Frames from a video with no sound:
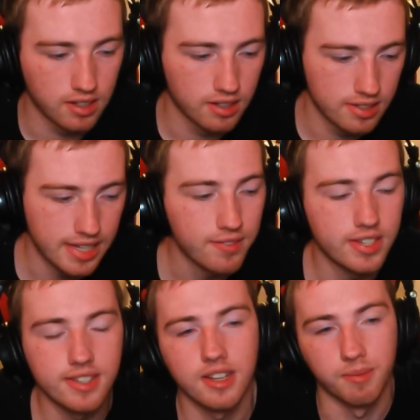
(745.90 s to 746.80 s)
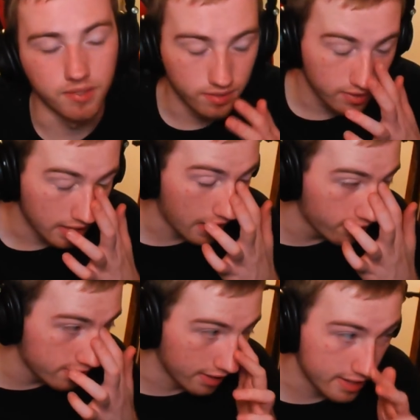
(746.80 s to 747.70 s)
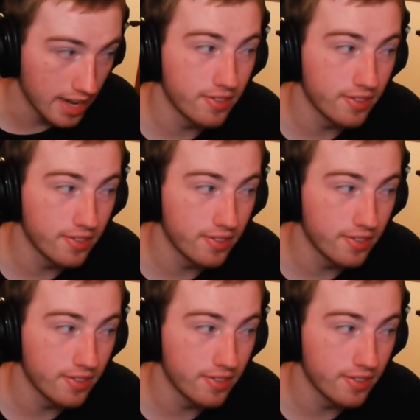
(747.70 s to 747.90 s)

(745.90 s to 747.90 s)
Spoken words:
Save system. Obviously, save